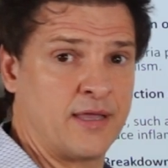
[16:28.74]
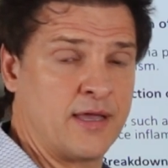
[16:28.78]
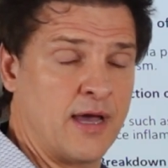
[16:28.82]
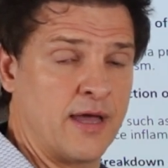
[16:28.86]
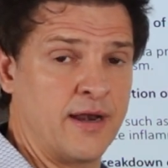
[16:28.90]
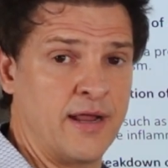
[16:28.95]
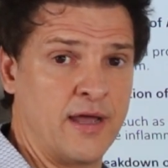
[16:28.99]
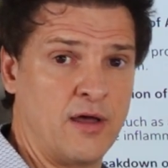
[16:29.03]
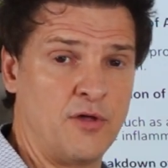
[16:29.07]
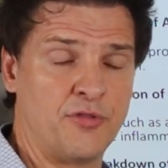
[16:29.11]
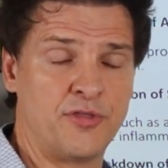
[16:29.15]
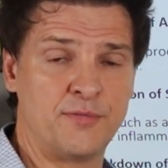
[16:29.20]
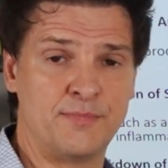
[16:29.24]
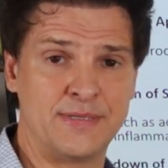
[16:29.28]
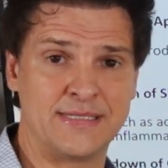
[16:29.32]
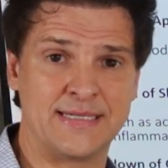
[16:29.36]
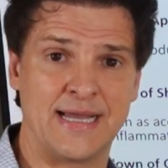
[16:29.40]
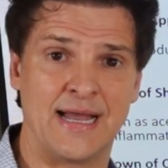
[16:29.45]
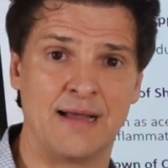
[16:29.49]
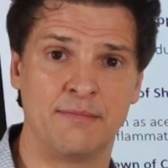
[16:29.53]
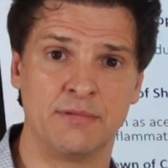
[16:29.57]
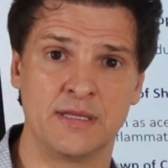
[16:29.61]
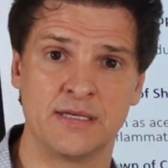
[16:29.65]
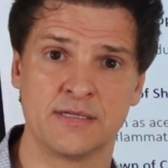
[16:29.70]
gut health and
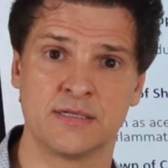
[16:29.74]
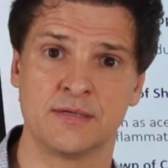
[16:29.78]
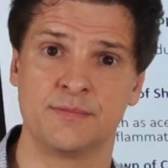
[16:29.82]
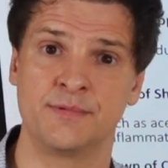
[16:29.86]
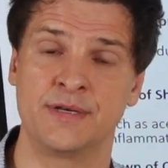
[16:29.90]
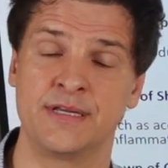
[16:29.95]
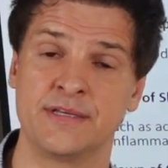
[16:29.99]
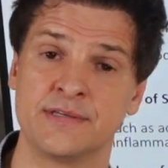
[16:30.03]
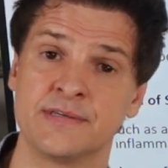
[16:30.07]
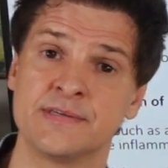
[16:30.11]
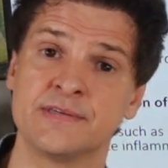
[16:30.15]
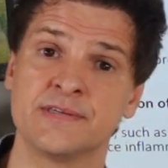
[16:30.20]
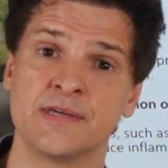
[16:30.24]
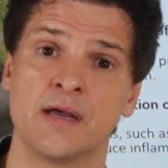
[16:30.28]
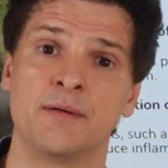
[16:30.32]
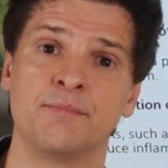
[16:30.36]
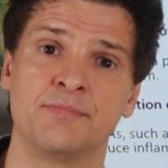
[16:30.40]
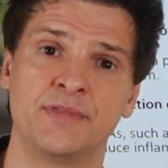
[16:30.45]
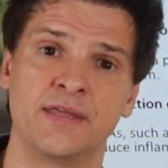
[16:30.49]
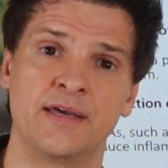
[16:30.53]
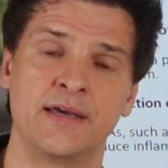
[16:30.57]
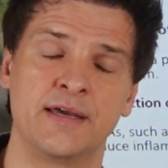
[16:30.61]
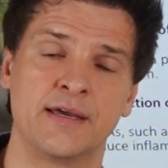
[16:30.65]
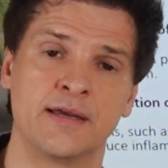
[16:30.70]
metabolism, and it's
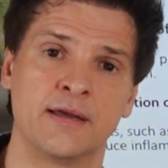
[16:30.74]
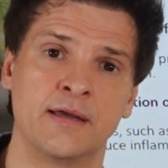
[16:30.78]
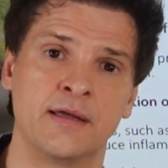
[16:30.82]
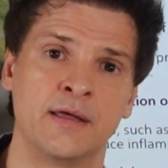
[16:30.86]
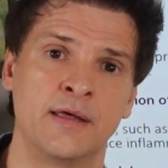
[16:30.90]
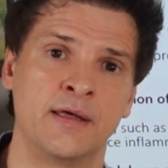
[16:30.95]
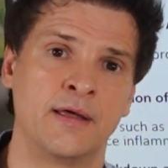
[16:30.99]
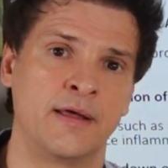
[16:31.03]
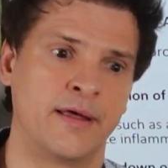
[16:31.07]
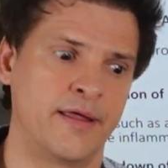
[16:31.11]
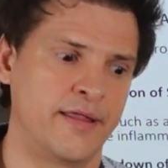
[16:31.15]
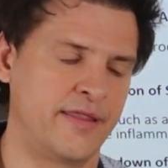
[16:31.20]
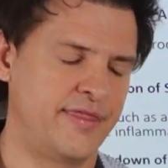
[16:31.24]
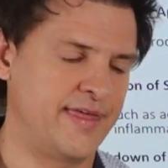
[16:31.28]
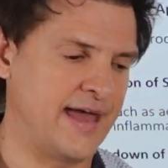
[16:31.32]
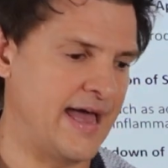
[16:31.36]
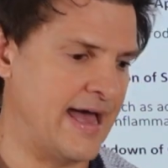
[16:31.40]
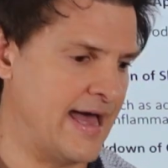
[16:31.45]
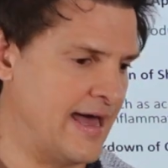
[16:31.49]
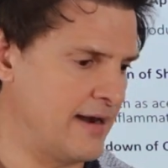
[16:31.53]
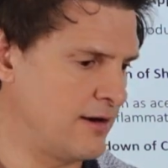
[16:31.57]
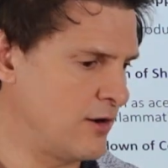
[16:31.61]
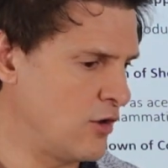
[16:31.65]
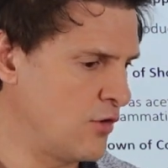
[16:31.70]
something
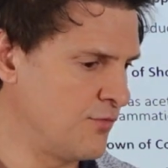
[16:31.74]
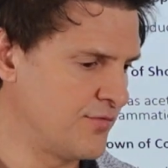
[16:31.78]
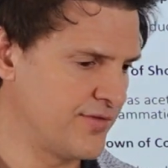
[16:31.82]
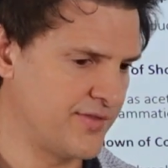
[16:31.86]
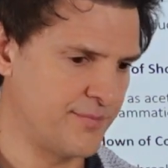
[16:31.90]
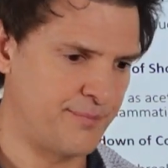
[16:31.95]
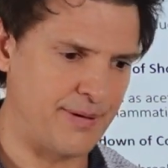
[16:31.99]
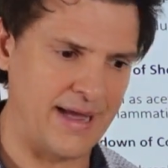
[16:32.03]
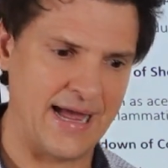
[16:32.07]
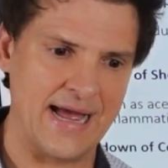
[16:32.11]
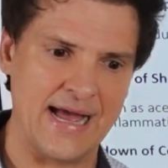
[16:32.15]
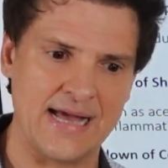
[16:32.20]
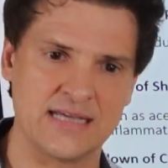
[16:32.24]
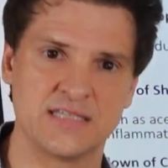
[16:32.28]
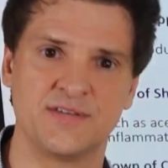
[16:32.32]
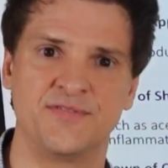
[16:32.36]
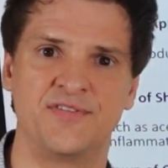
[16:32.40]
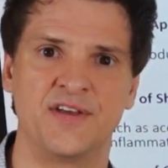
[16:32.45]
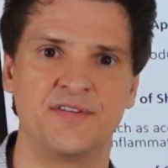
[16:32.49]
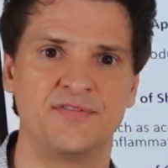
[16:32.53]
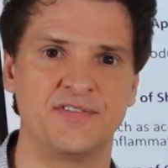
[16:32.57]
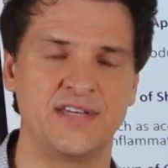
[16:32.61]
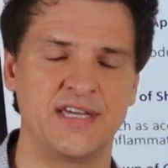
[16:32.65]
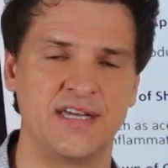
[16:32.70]
that over the past
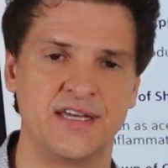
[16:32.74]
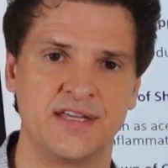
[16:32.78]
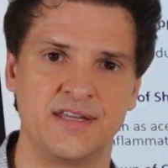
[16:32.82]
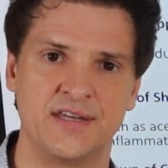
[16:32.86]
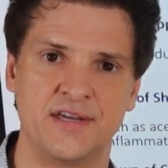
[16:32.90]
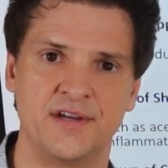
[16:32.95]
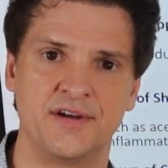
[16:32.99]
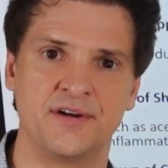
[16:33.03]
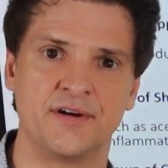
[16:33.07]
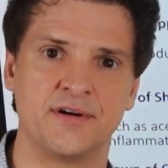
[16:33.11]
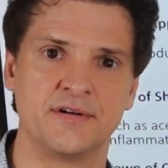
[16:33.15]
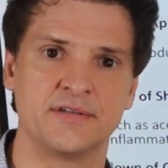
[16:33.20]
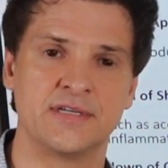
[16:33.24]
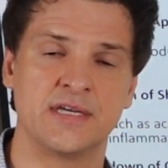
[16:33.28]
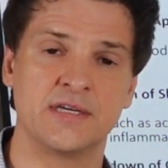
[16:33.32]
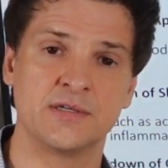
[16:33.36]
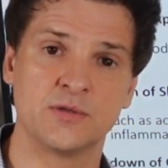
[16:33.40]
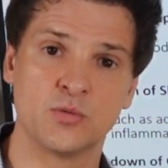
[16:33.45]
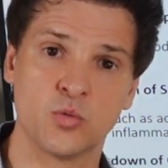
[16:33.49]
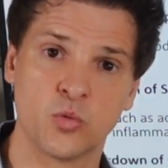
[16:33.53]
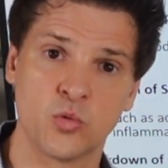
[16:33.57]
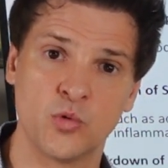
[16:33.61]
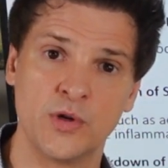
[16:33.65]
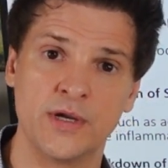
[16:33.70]
15 years
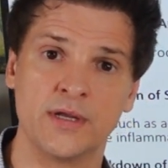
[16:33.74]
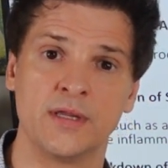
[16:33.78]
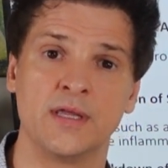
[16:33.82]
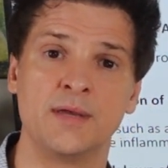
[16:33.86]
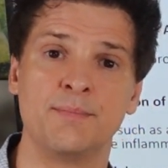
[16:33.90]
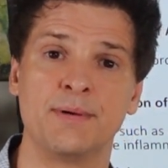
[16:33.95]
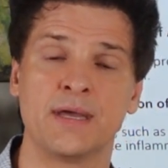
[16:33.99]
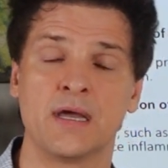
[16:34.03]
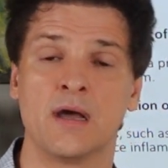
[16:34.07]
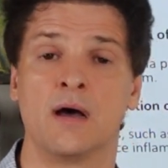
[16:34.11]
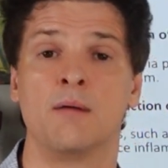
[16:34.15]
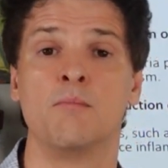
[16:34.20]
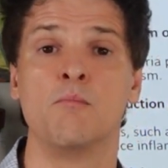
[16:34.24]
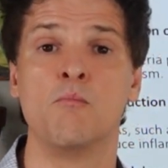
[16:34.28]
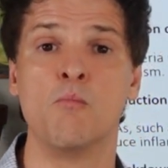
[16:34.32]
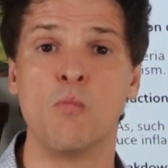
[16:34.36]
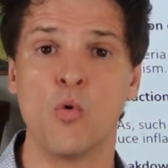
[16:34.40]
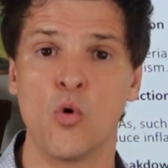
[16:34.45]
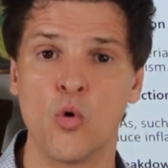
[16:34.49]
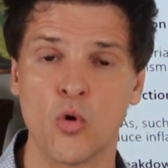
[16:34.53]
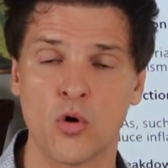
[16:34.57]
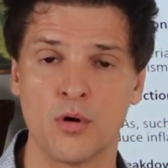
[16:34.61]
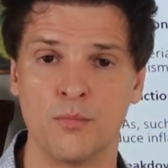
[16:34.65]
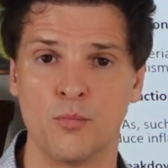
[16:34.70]
has really become
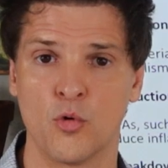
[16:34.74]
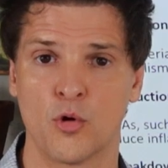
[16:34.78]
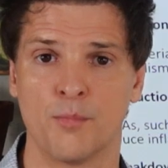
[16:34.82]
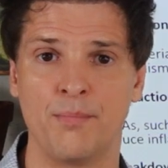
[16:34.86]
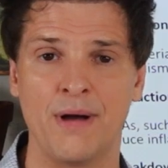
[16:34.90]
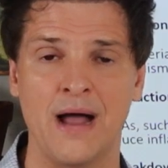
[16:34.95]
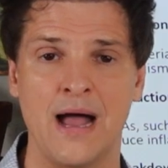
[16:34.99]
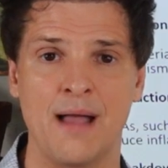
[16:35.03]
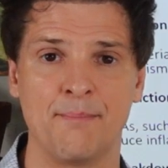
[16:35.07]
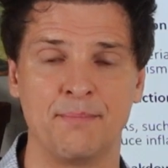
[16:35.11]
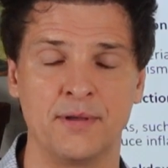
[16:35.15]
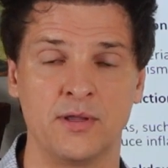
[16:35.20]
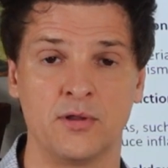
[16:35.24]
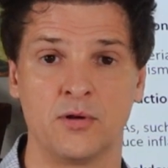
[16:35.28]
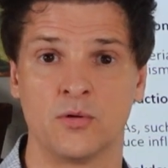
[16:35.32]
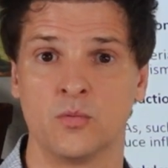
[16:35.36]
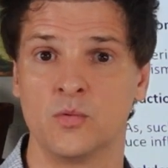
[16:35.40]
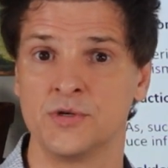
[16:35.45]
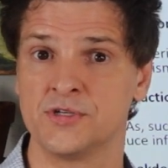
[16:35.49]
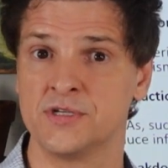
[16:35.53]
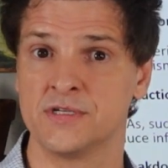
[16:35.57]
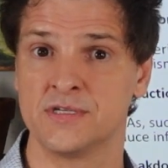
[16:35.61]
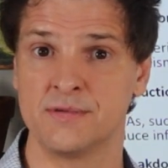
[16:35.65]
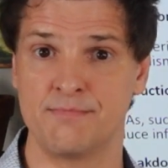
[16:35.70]
more and more popular,
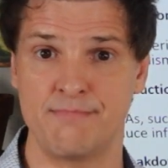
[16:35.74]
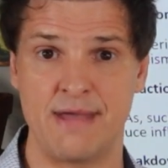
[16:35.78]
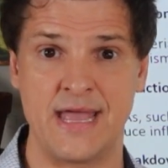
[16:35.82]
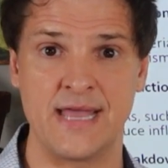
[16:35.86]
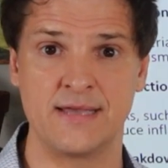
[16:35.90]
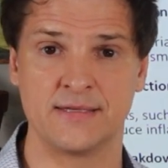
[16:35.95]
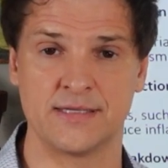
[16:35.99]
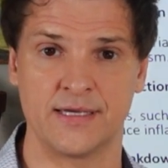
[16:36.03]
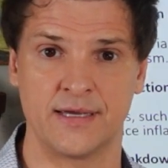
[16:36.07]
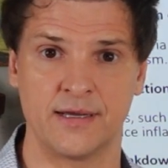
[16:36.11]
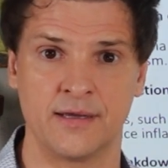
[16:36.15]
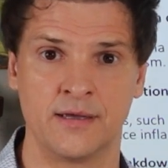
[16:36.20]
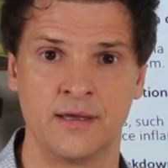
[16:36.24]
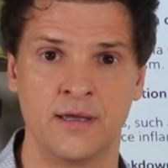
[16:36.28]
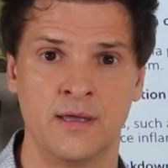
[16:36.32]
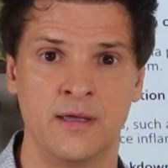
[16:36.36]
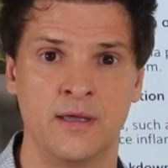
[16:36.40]
which is amazing.